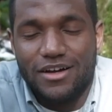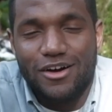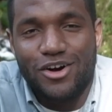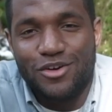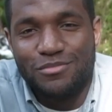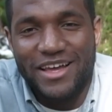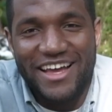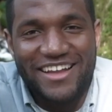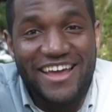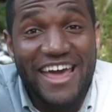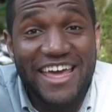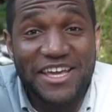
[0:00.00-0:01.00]
Oh
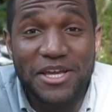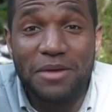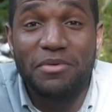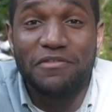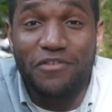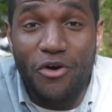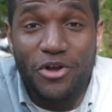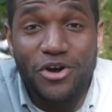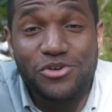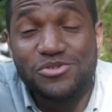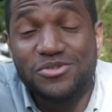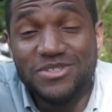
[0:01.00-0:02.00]
man, hanging up a
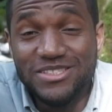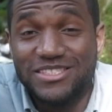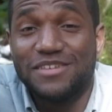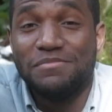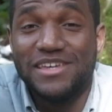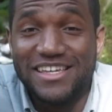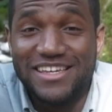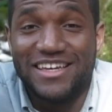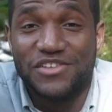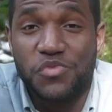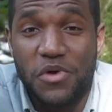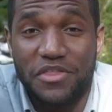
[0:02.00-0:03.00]
photo to
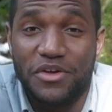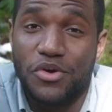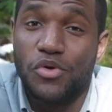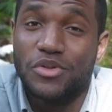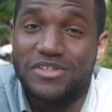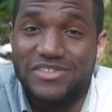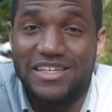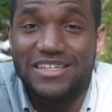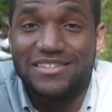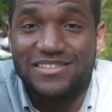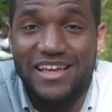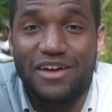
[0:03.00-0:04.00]
me is one of the coolest
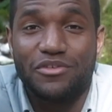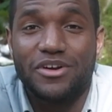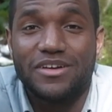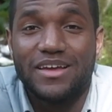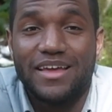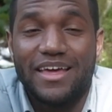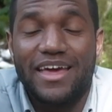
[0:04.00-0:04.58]
things ever.